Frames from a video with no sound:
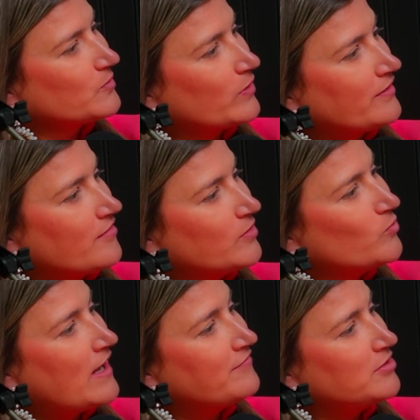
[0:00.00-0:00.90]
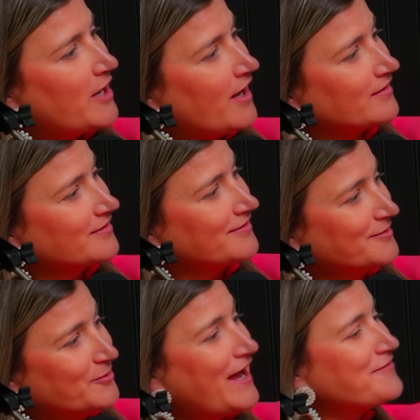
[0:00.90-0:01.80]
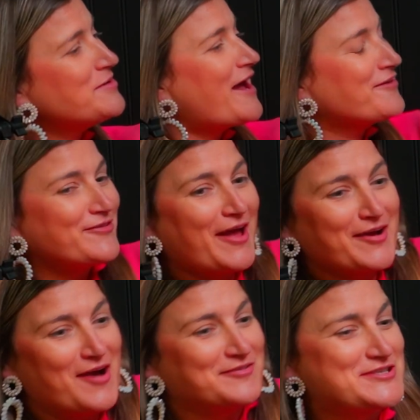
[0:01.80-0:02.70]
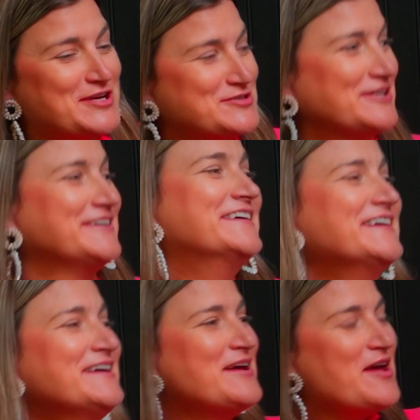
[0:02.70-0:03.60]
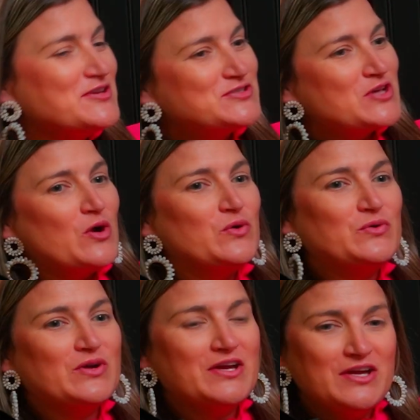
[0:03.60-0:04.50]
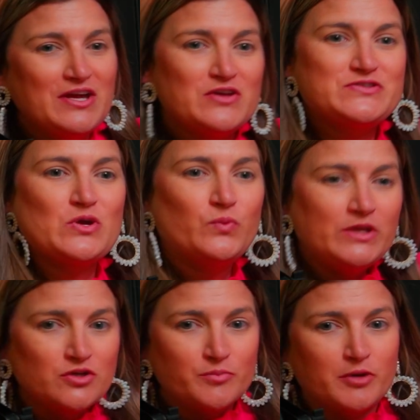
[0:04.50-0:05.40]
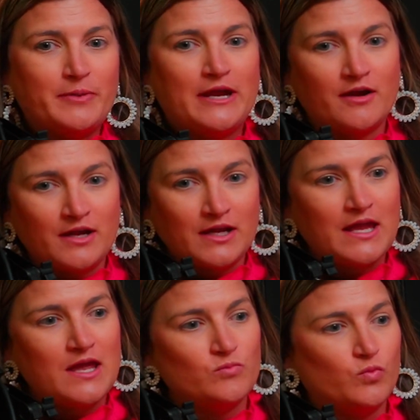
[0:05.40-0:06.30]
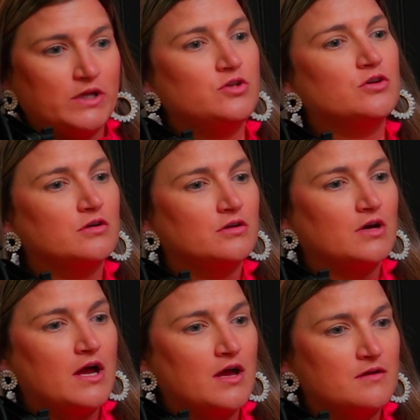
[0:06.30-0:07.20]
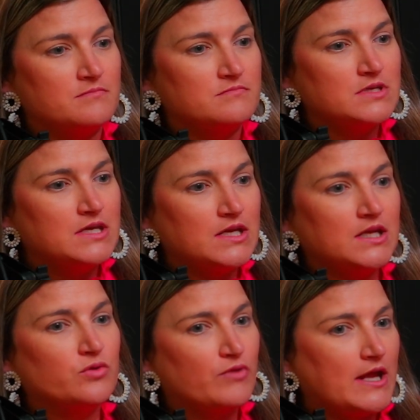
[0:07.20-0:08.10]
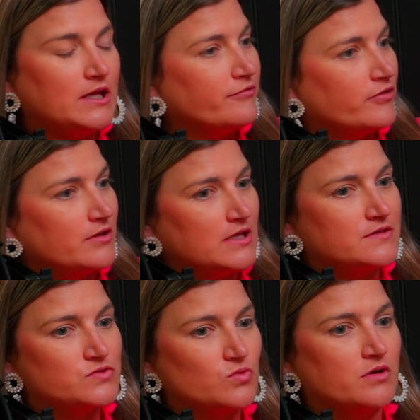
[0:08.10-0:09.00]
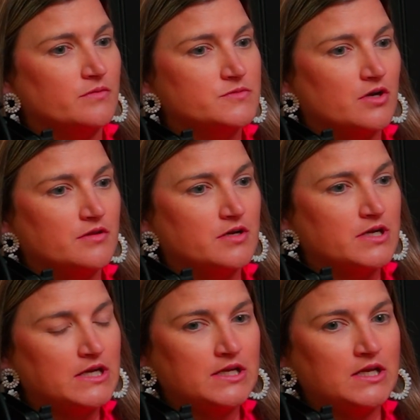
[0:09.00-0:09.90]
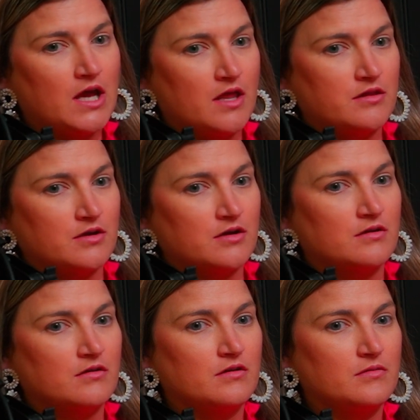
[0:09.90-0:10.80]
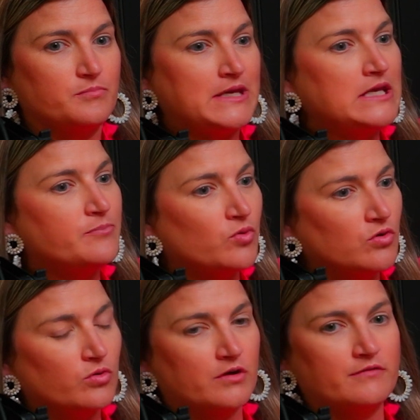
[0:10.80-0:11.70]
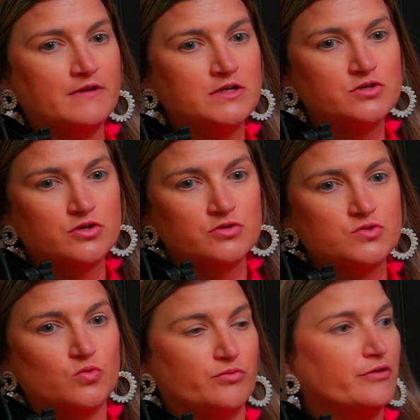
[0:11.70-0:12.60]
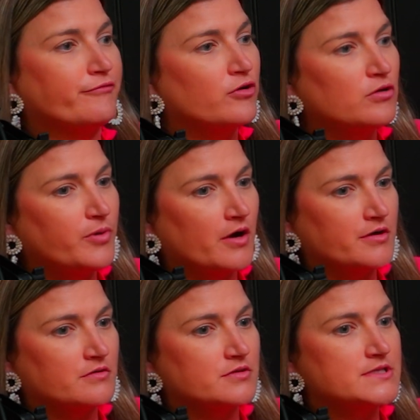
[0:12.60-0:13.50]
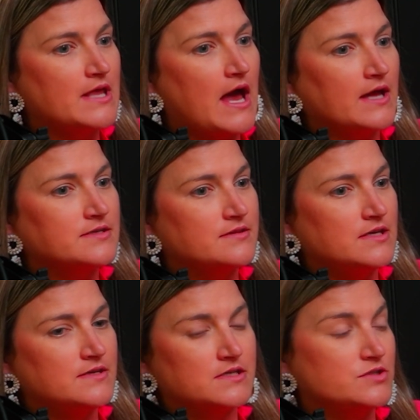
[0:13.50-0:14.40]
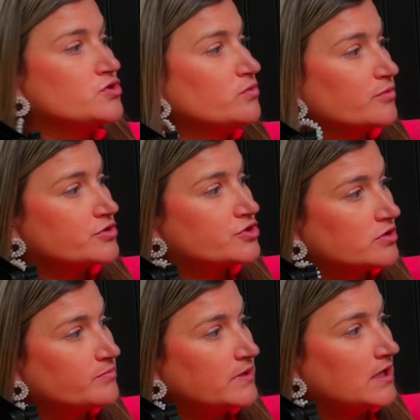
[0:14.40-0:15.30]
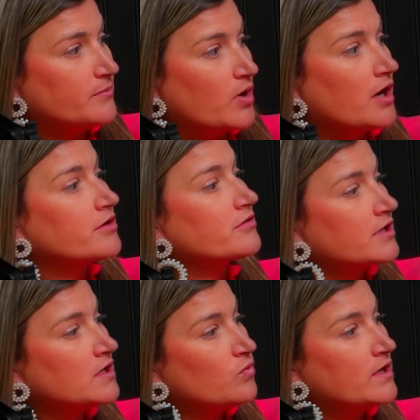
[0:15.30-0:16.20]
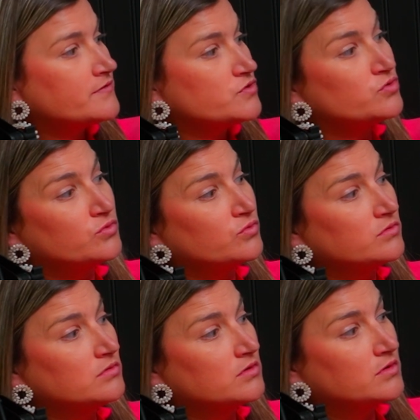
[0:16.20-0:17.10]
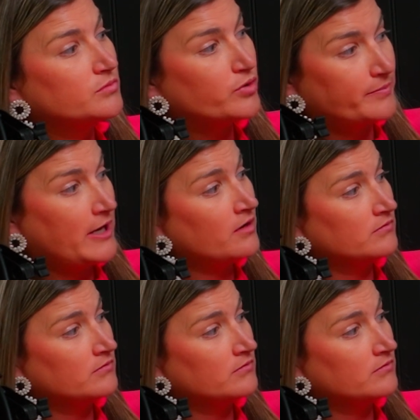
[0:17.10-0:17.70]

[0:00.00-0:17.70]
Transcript: We love it. We'll have you back. We'll have you back for that conversation. So when you're preparing and when you're getting ready for these storms, are there any other people or vendors or referral partners that these consumers should be partnering with to prepare?